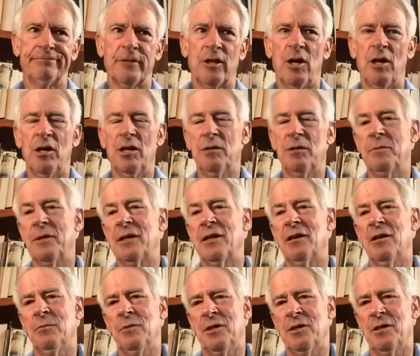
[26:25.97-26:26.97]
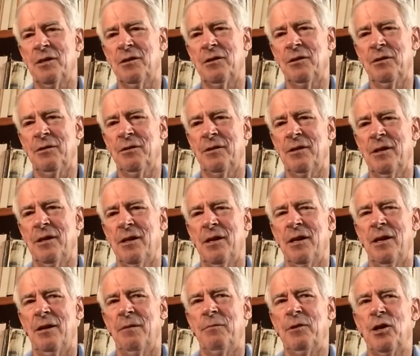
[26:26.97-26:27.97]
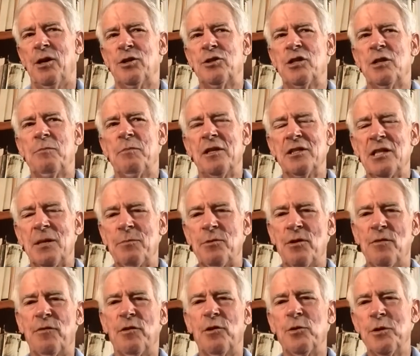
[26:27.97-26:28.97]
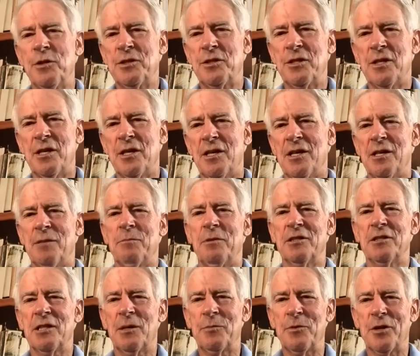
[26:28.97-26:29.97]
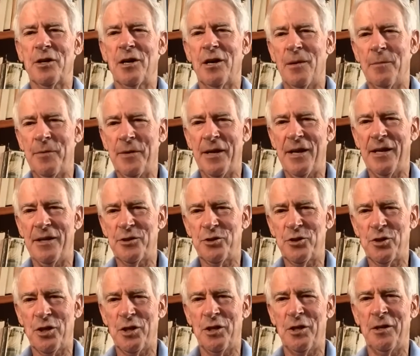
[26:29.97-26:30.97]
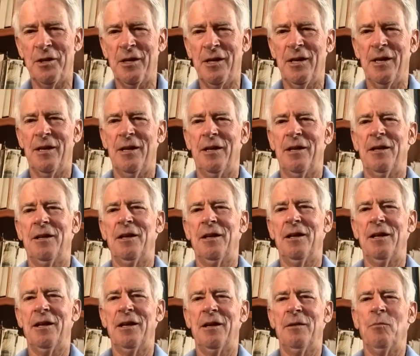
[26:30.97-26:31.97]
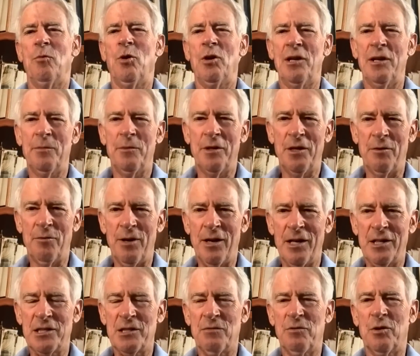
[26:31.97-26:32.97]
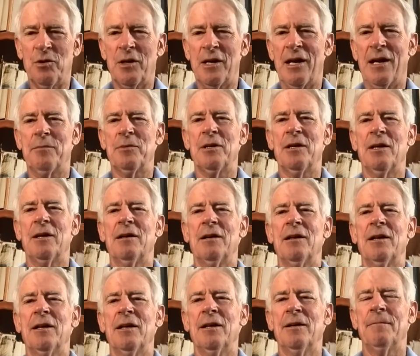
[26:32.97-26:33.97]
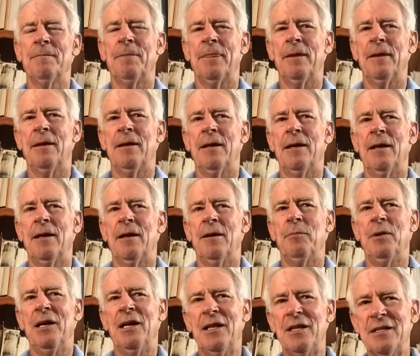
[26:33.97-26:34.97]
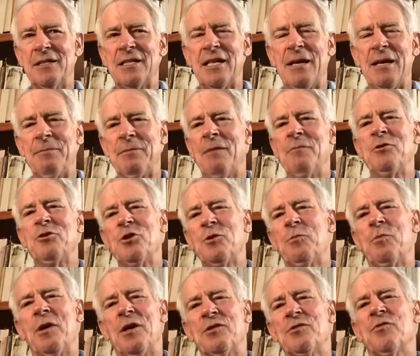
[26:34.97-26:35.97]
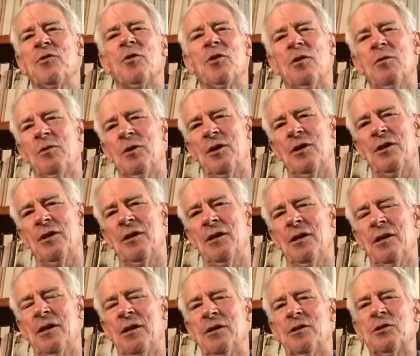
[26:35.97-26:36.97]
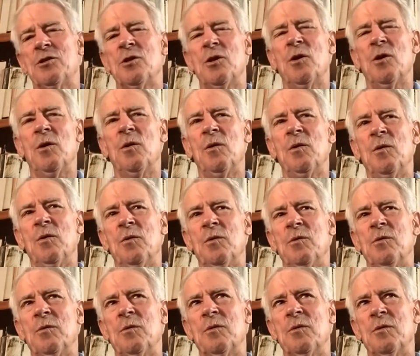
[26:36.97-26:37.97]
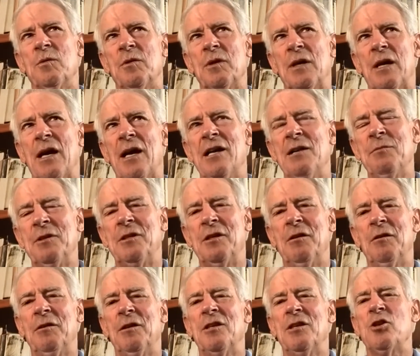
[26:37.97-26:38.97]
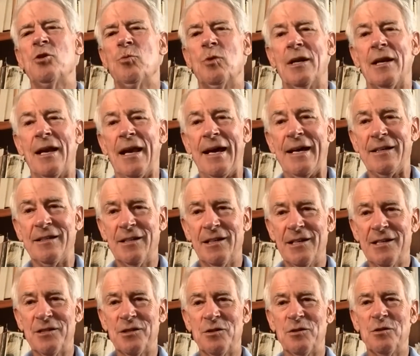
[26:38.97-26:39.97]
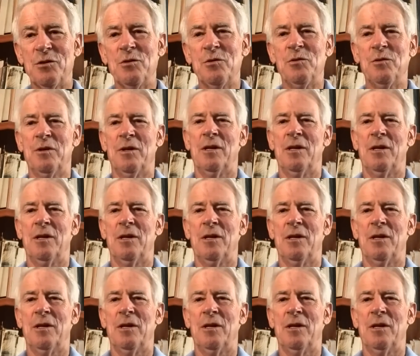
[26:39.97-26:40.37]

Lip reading: call it beginner material, because it builds up your fluency, it builds up your comprehension, a more limited range of vocabulary. But at the same time, you should press forward. So the kind of material that you would like to listen to,